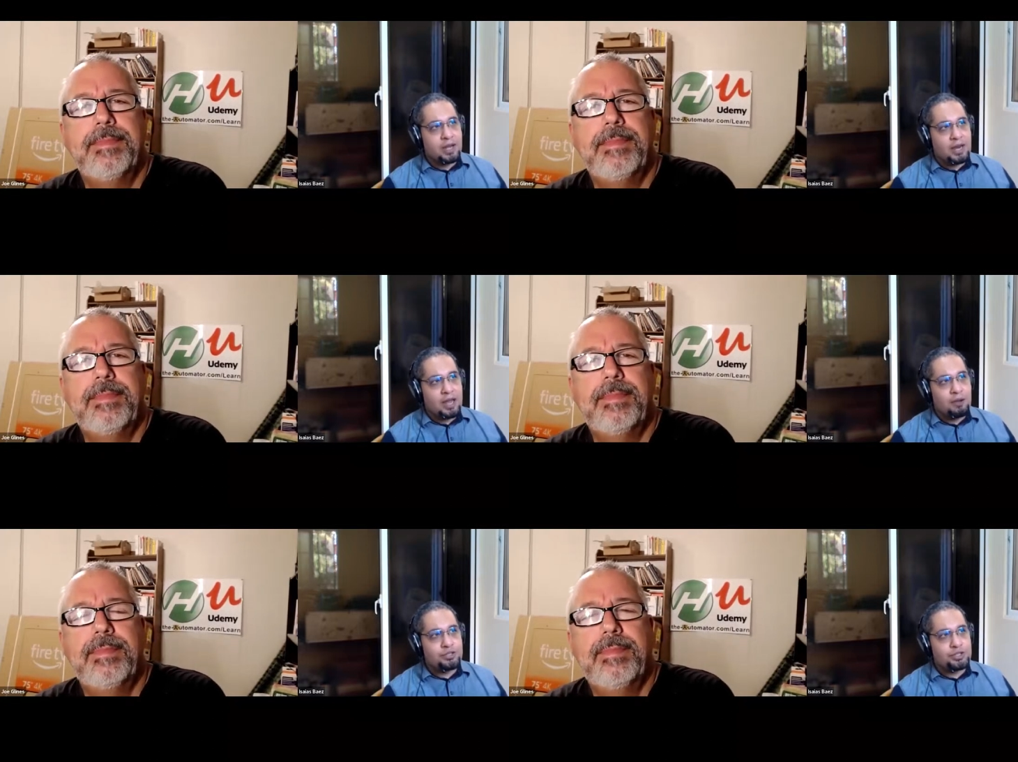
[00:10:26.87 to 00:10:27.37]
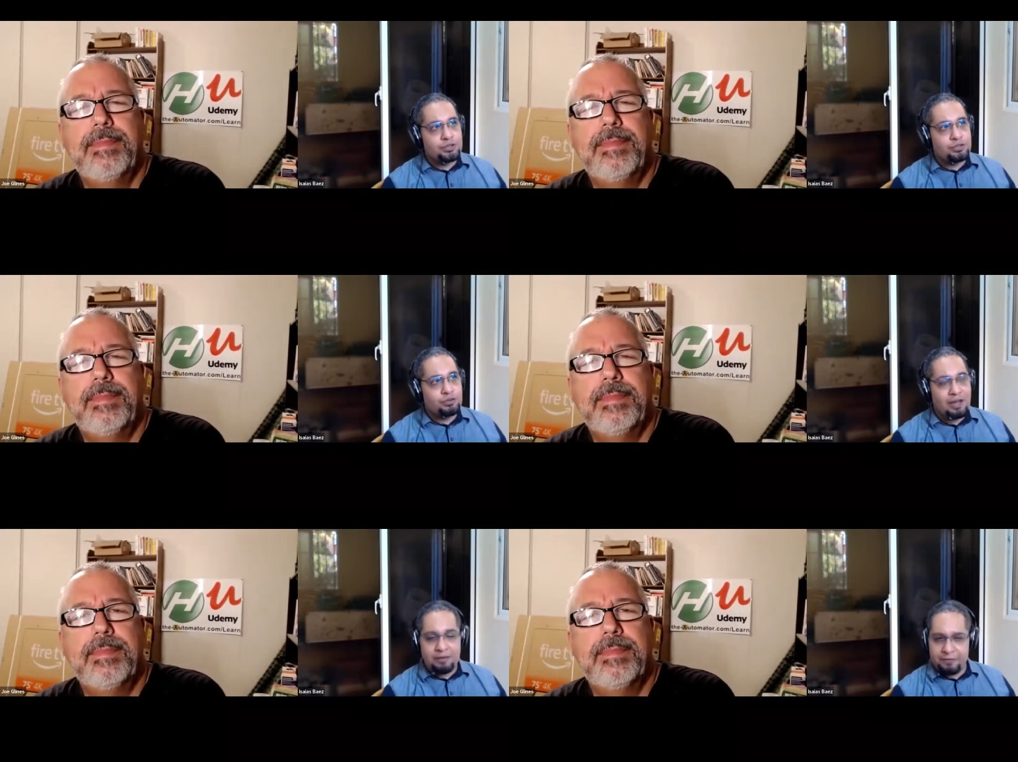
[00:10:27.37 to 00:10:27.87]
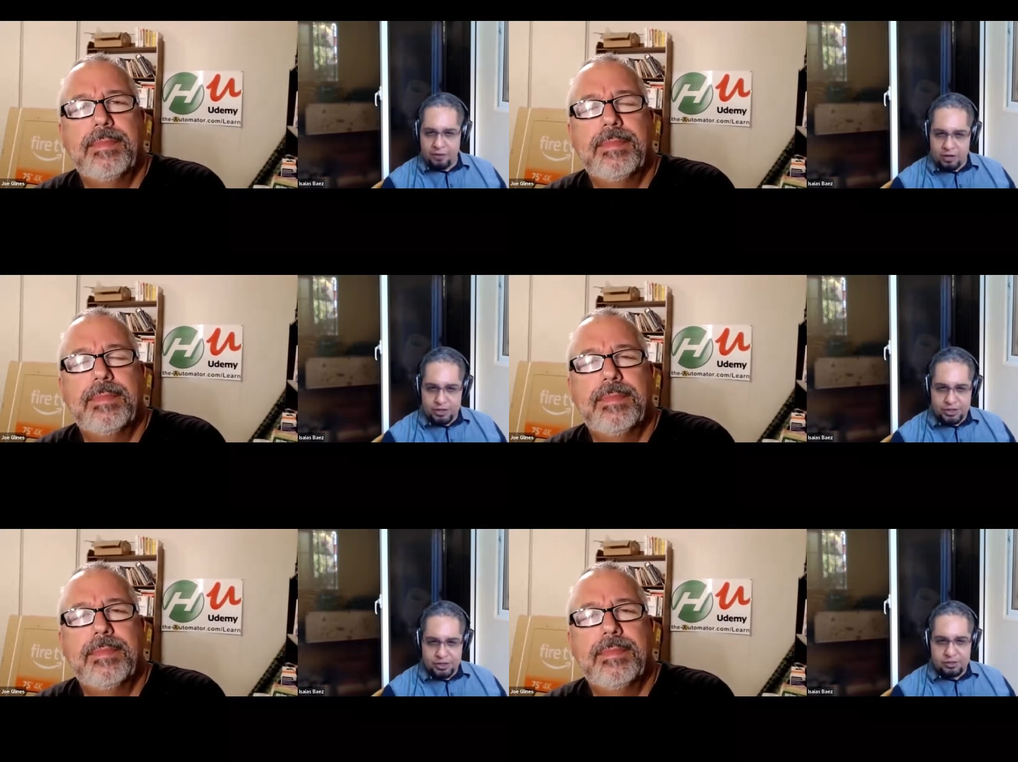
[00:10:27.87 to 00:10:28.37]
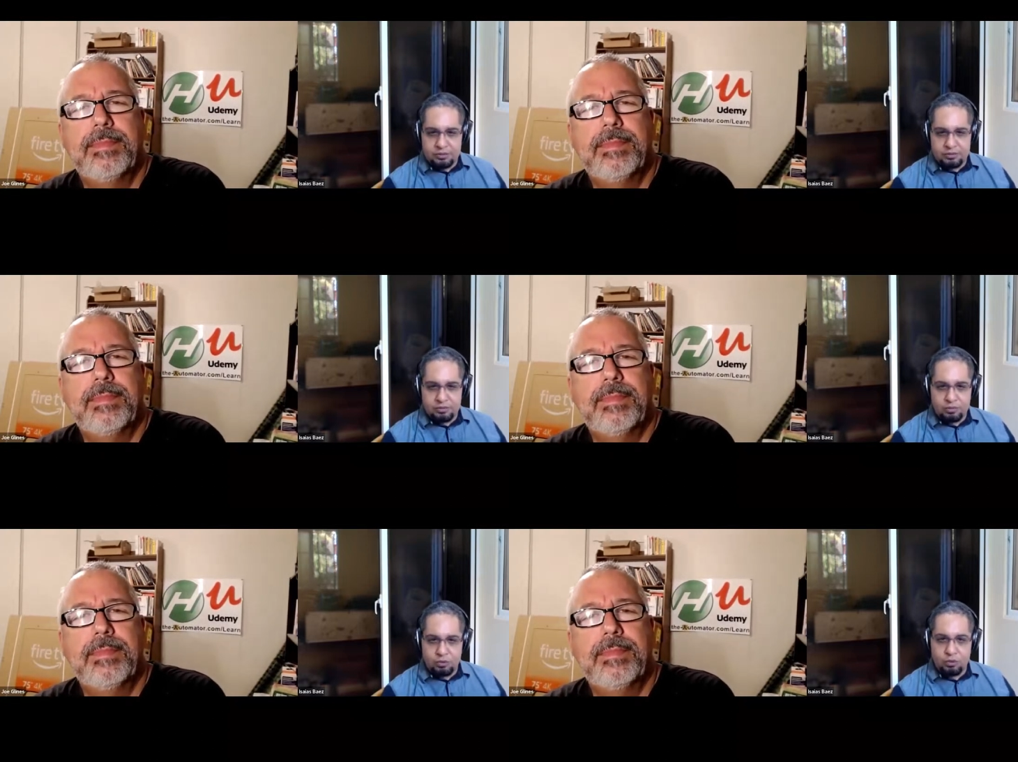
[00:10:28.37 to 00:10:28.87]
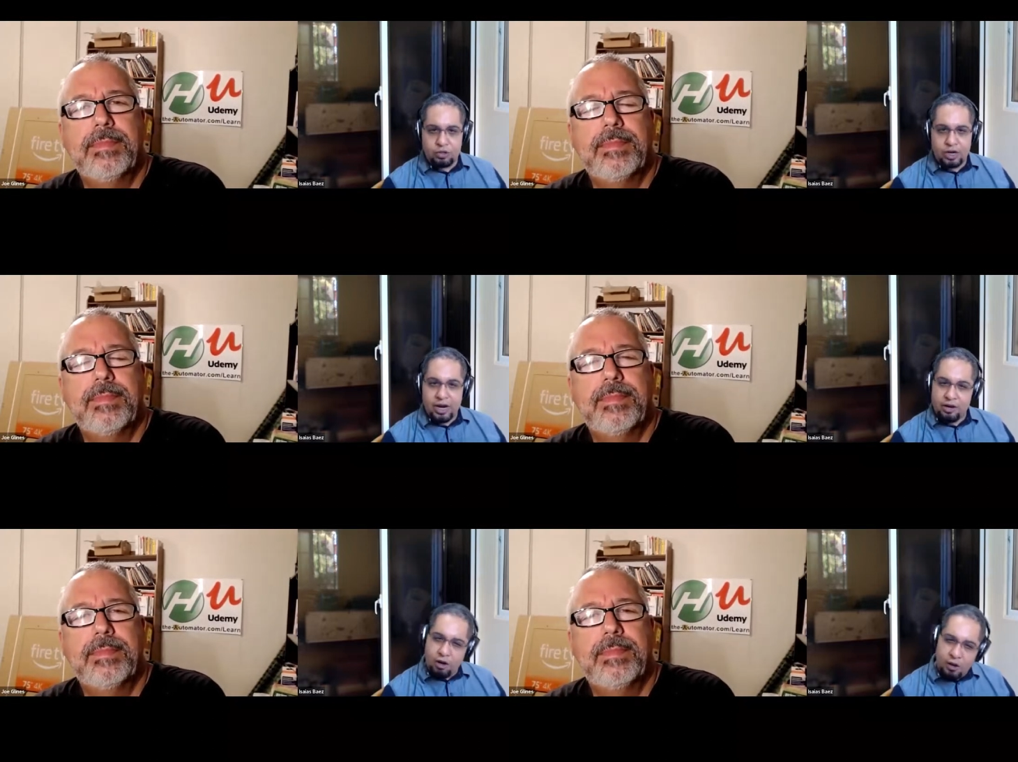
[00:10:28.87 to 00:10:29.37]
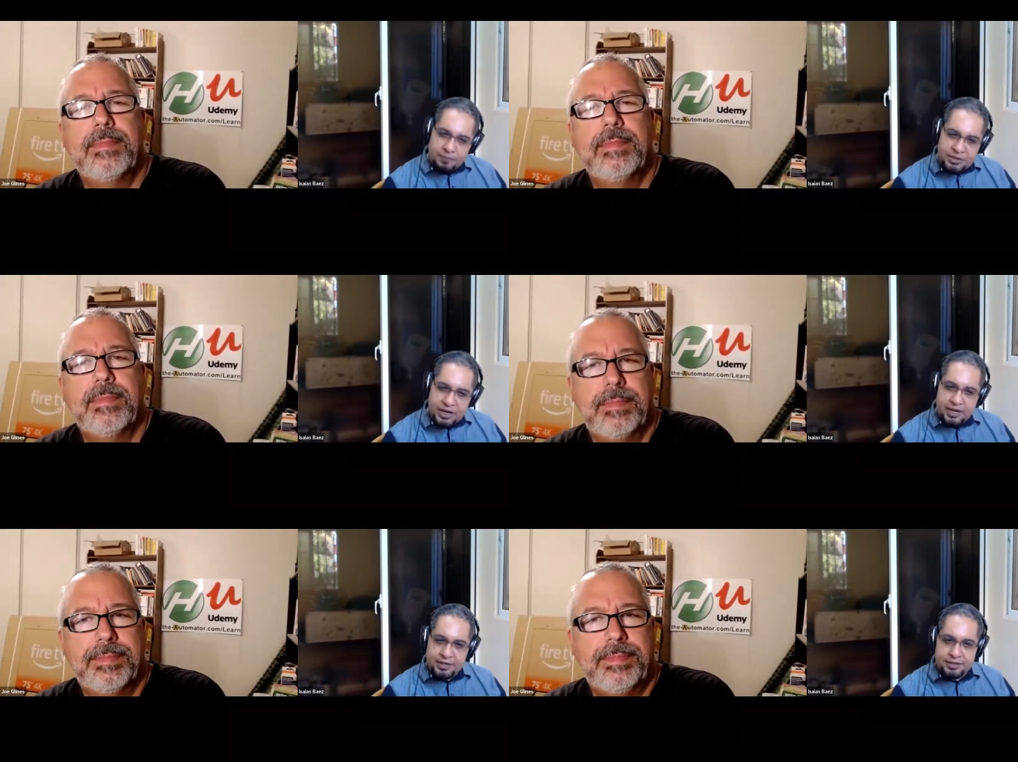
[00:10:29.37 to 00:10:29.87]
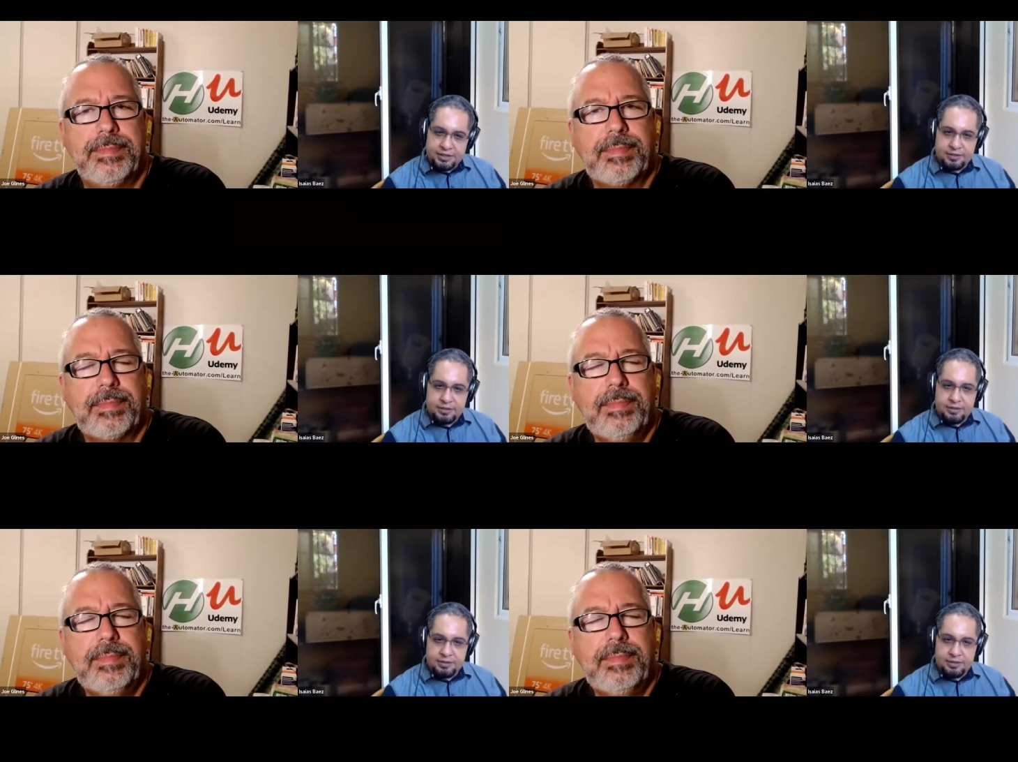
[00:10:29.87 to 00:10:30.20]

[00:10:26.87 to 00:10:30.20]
Speaker 1: allows you to have a function or an object